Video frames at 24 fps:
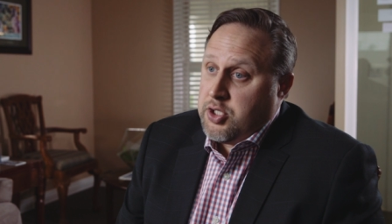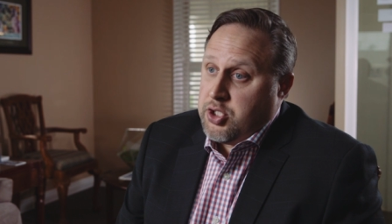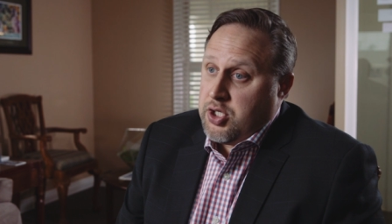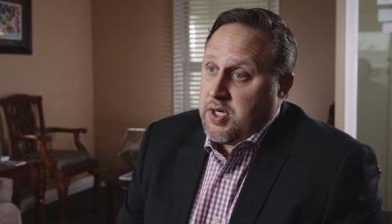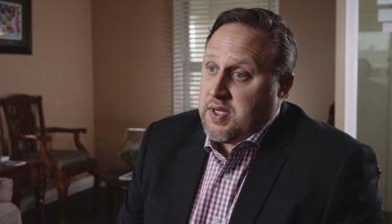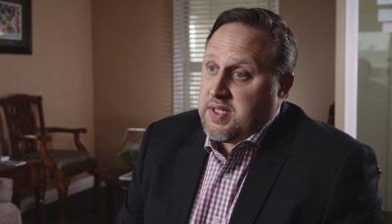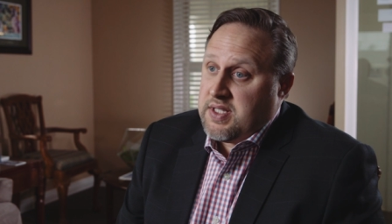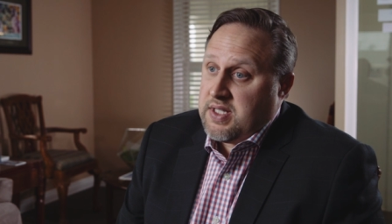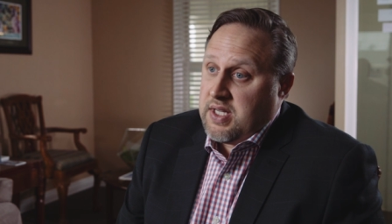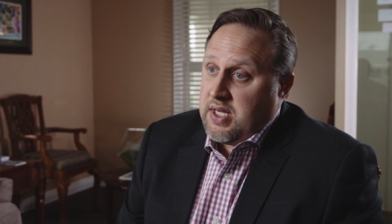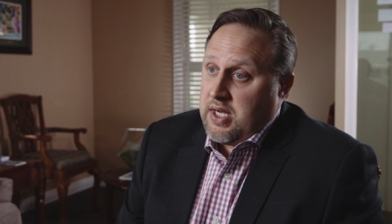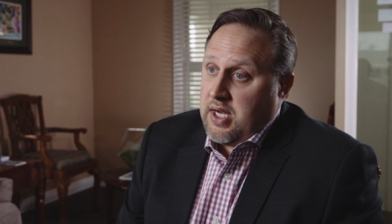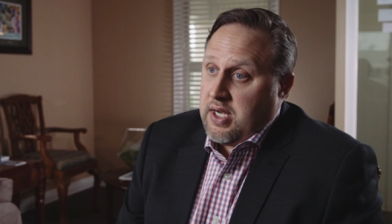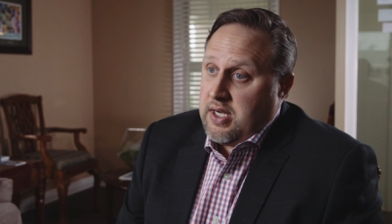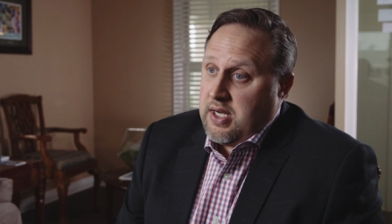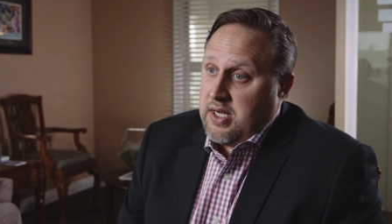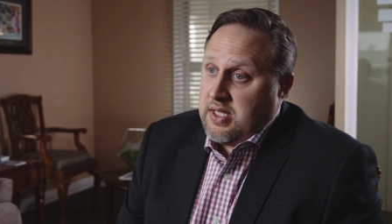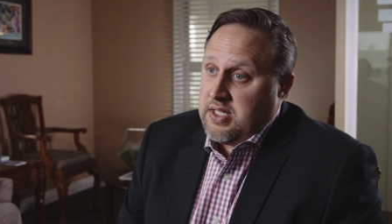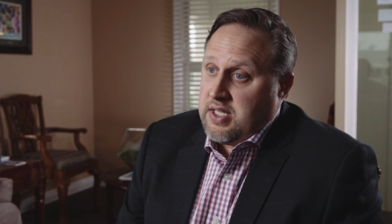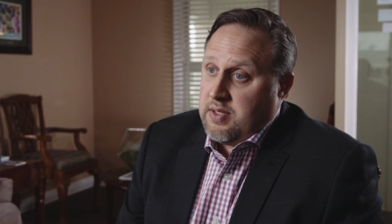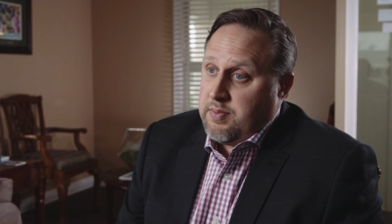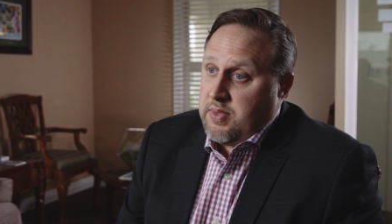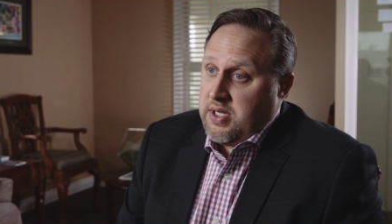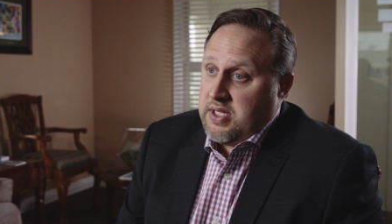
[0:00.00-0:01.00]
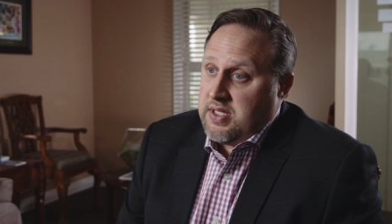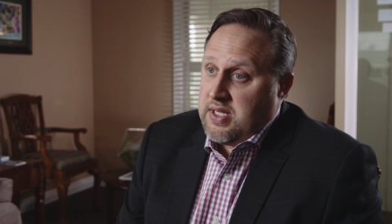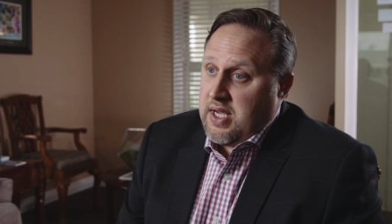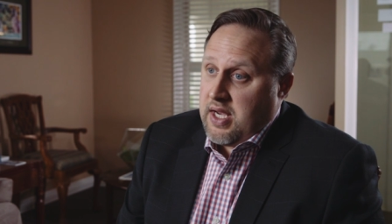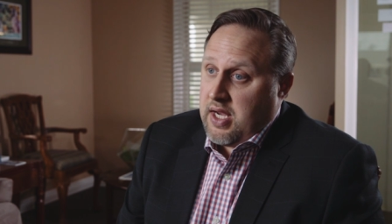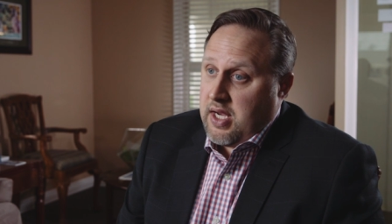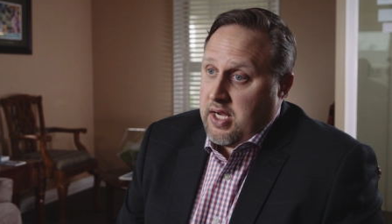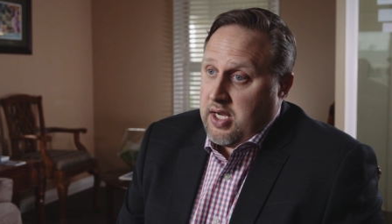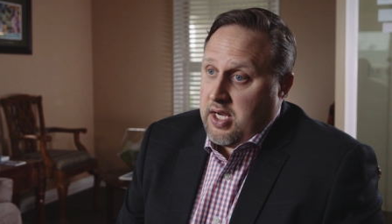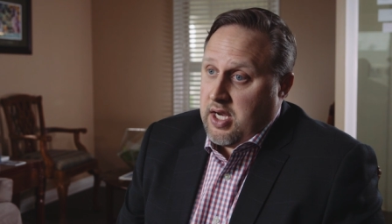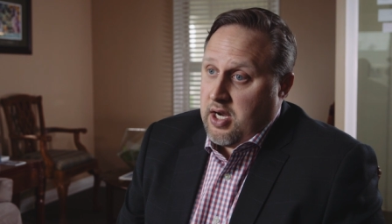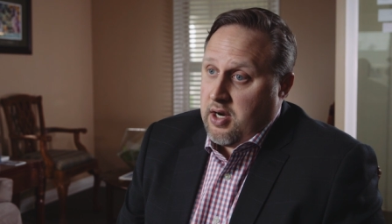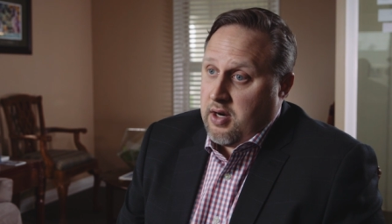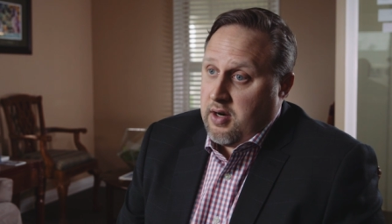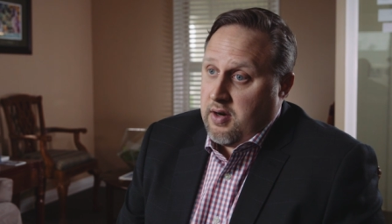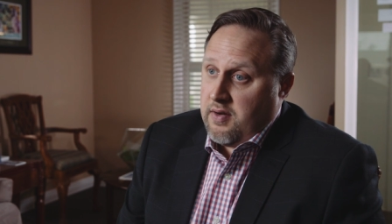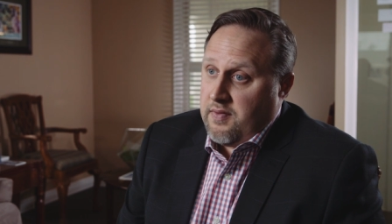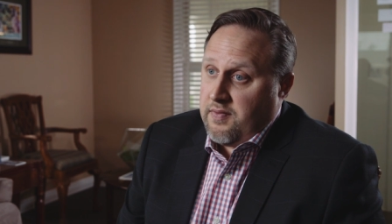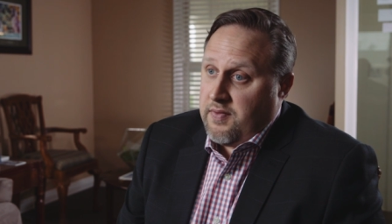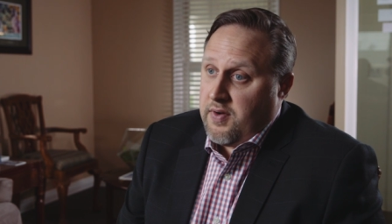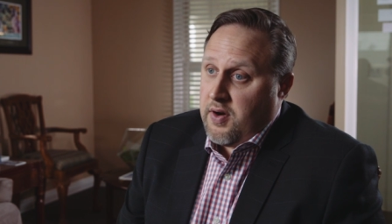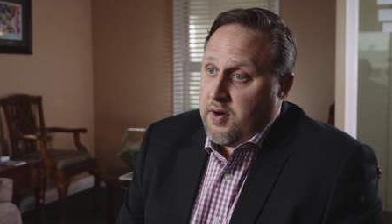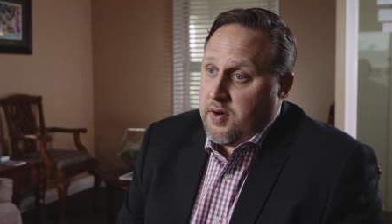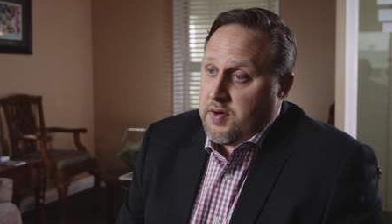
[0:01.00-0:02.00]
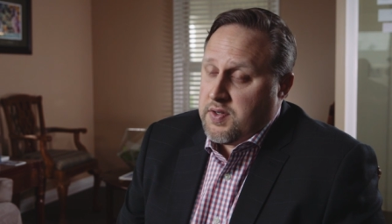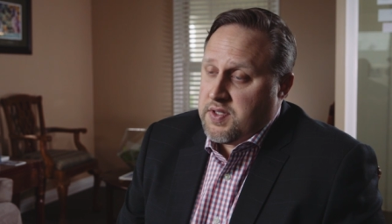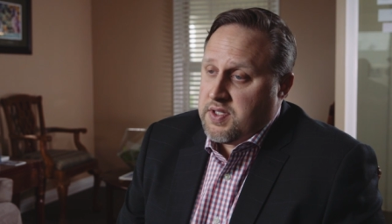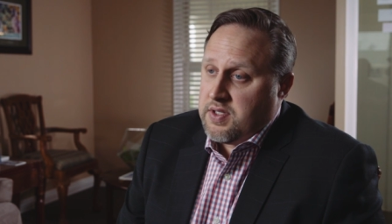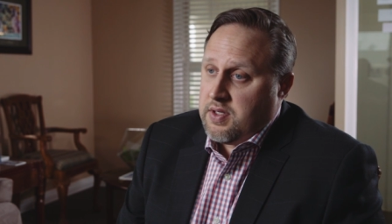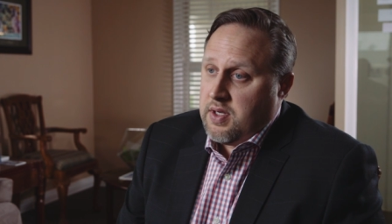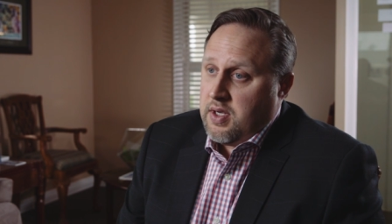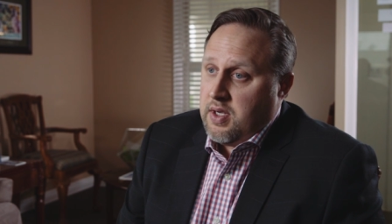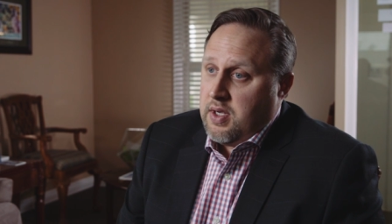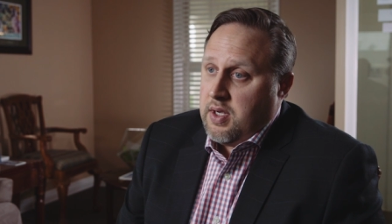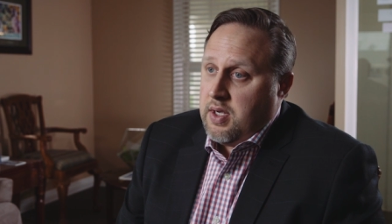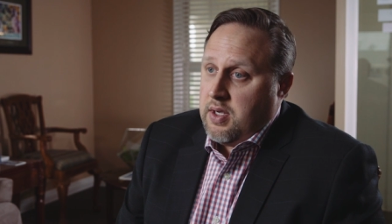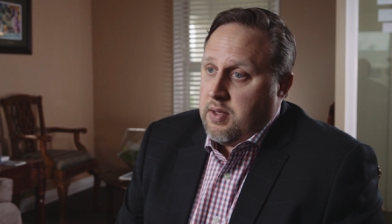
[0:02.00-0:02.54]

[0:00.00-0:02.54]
adjusting that need to be taken care of first.